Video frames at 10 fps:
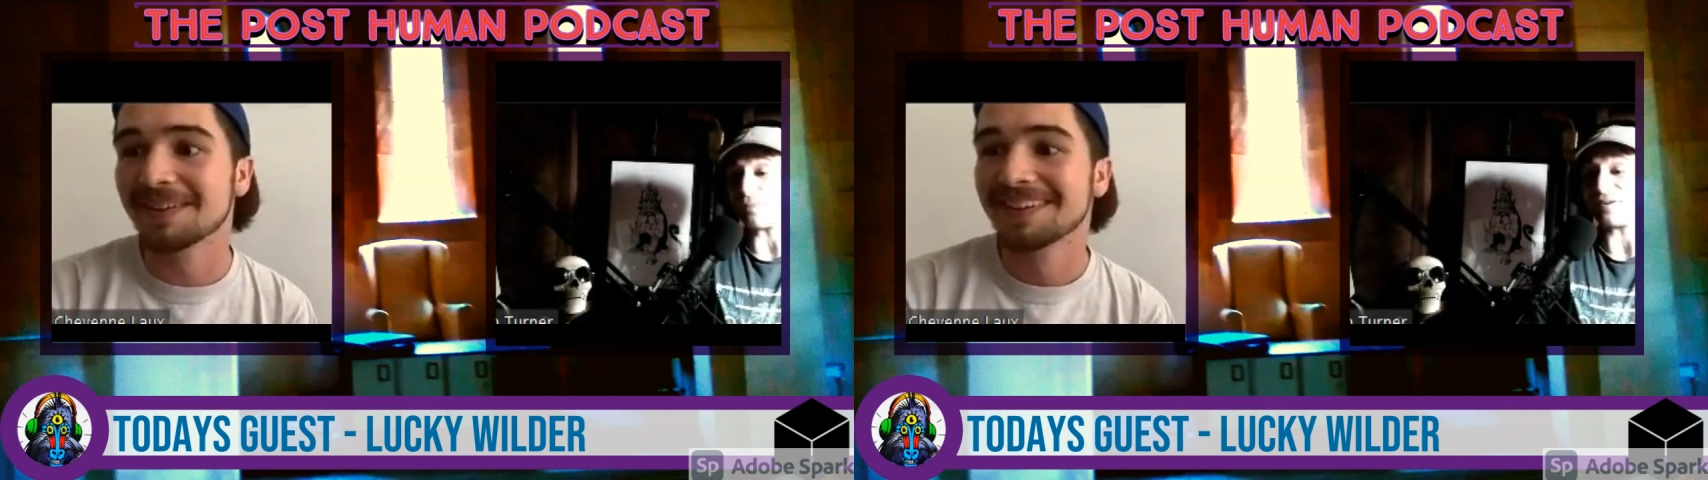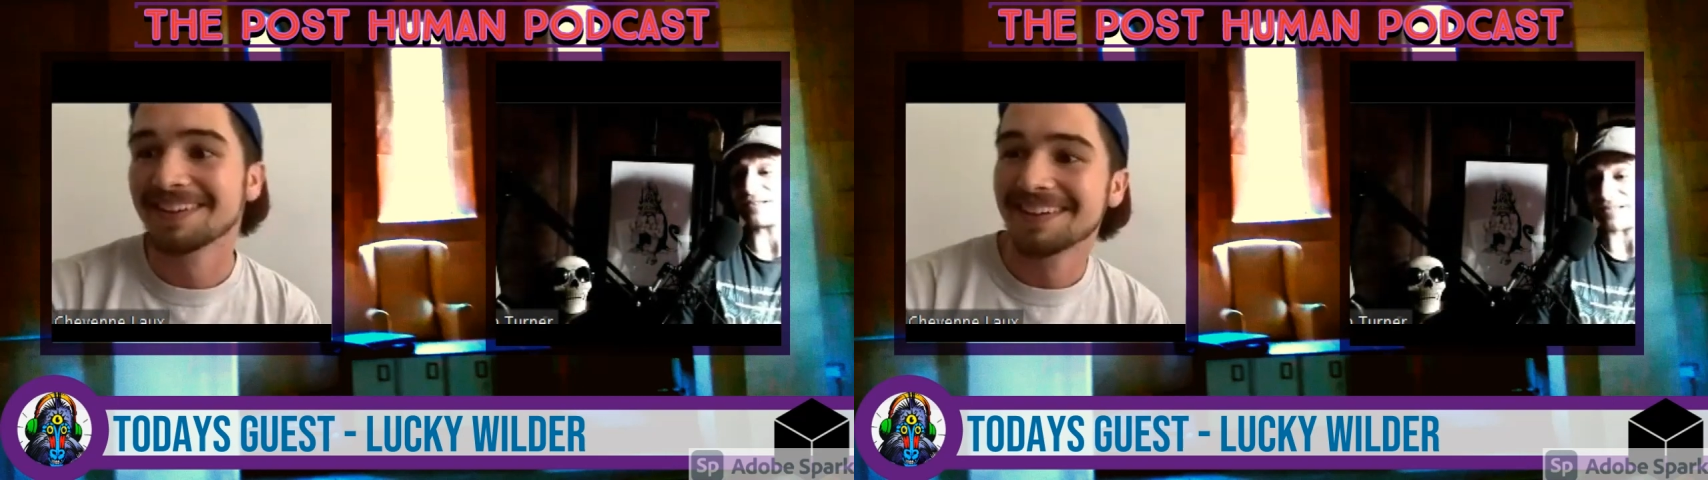
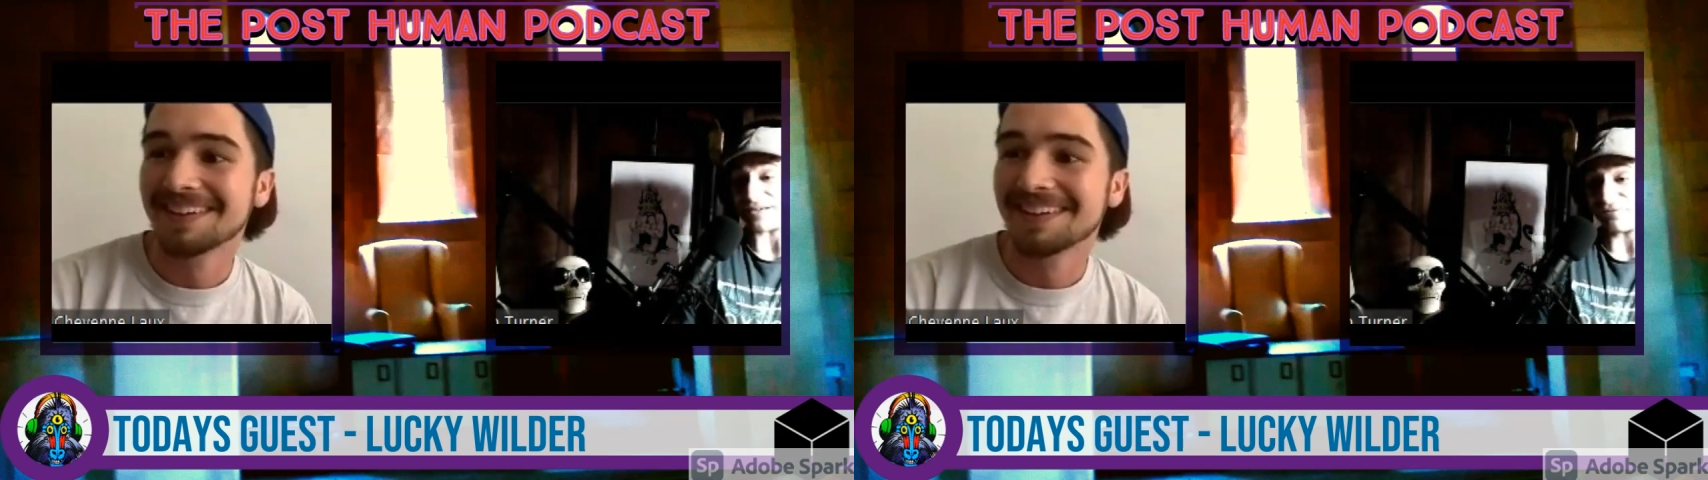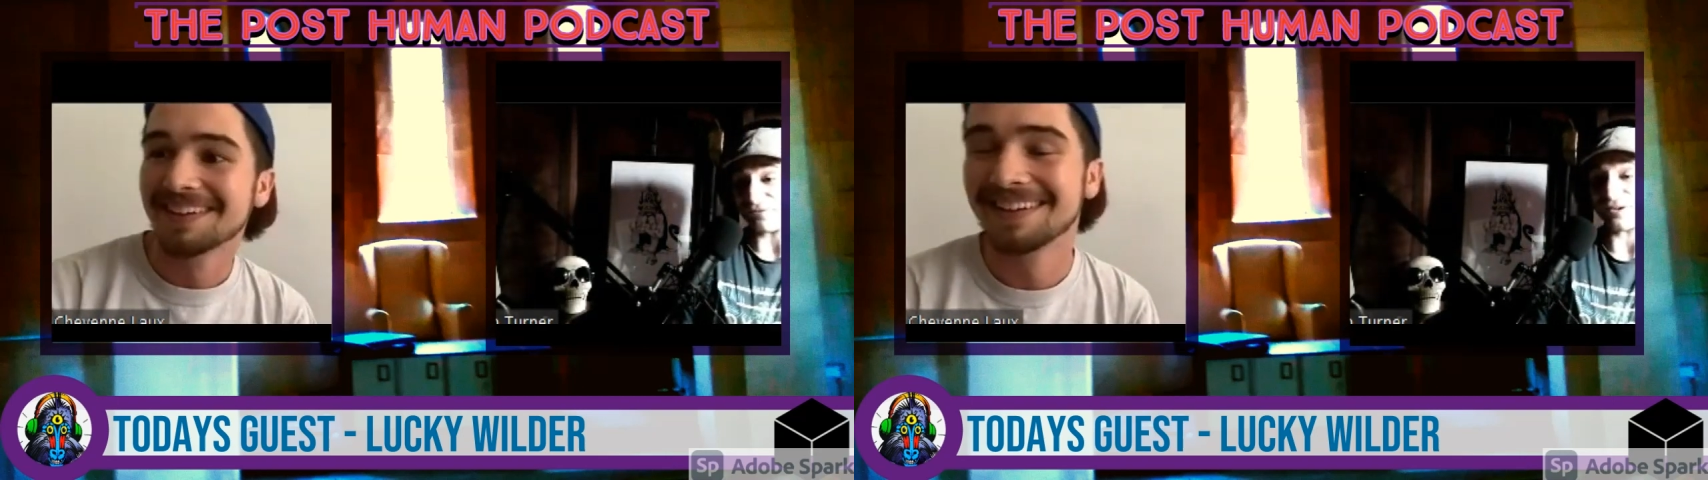the
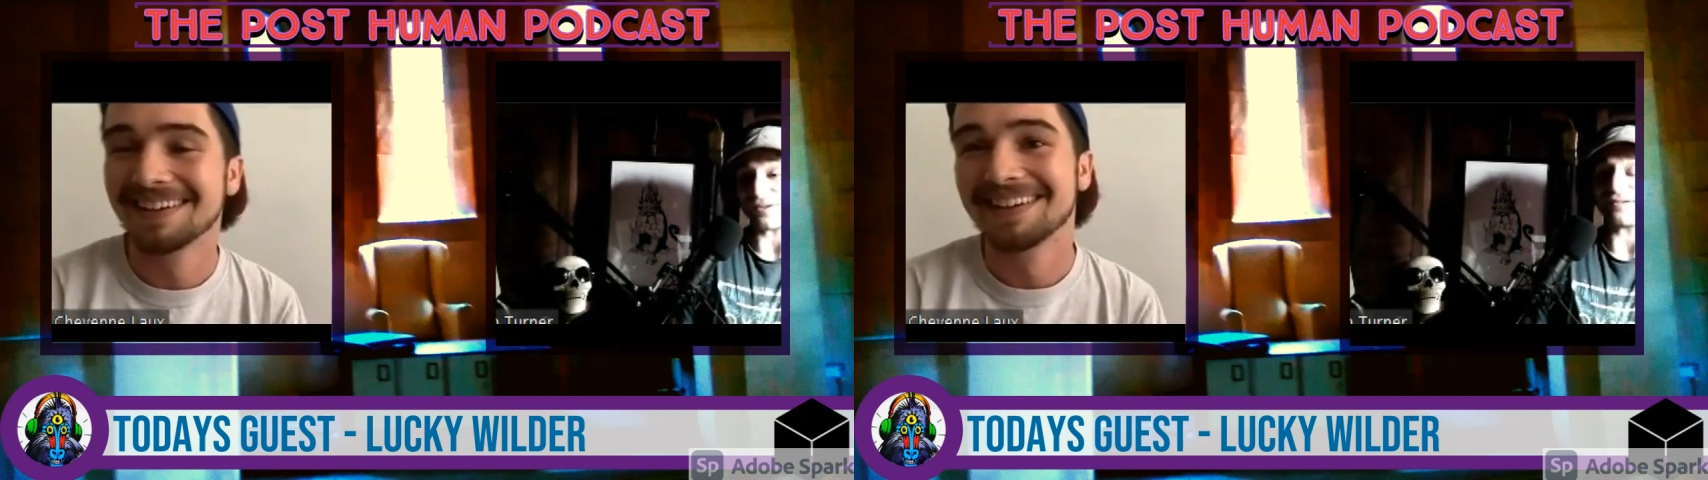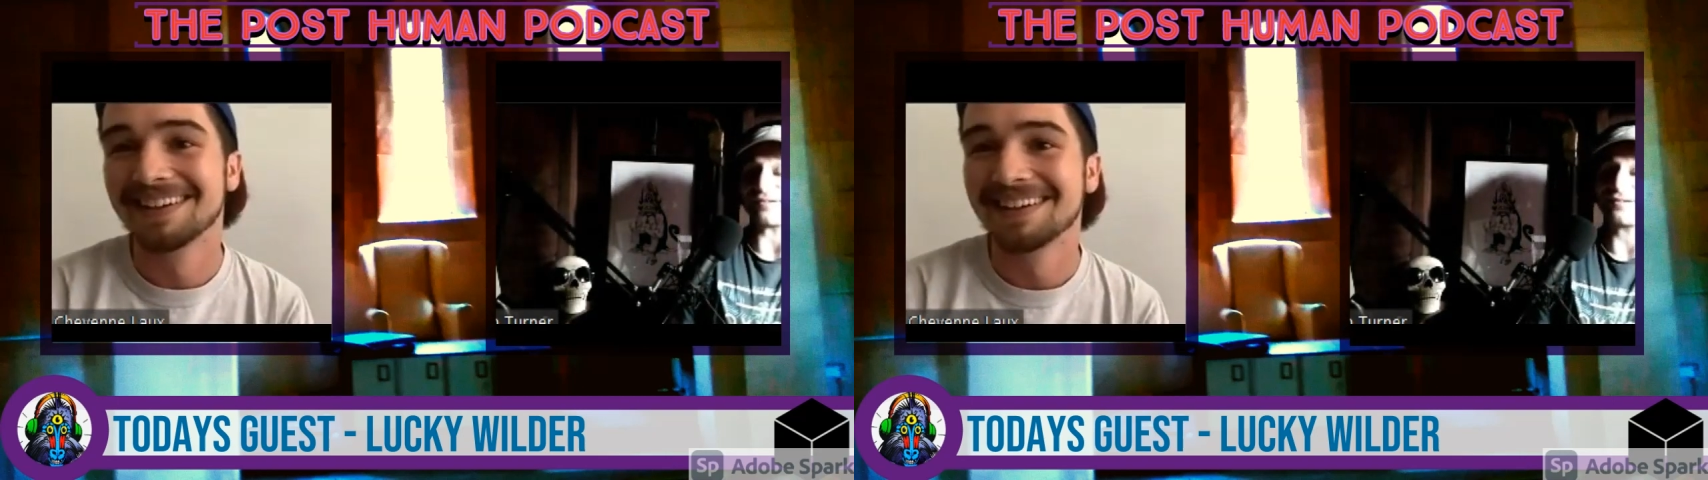
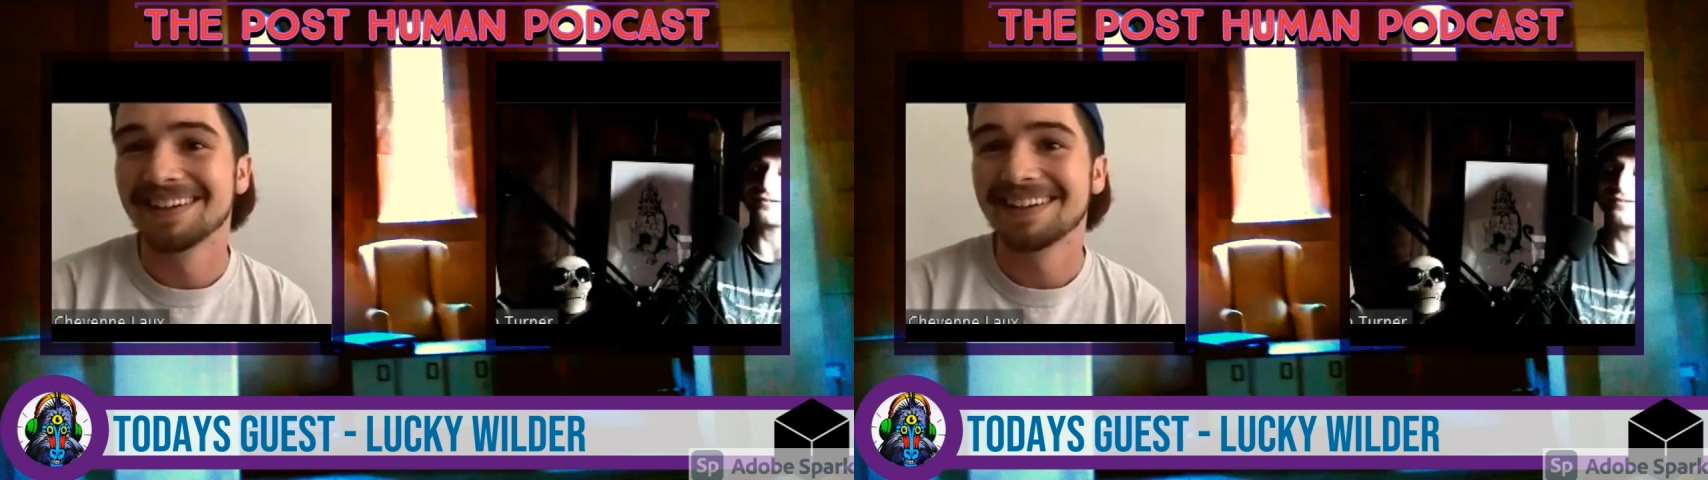difference.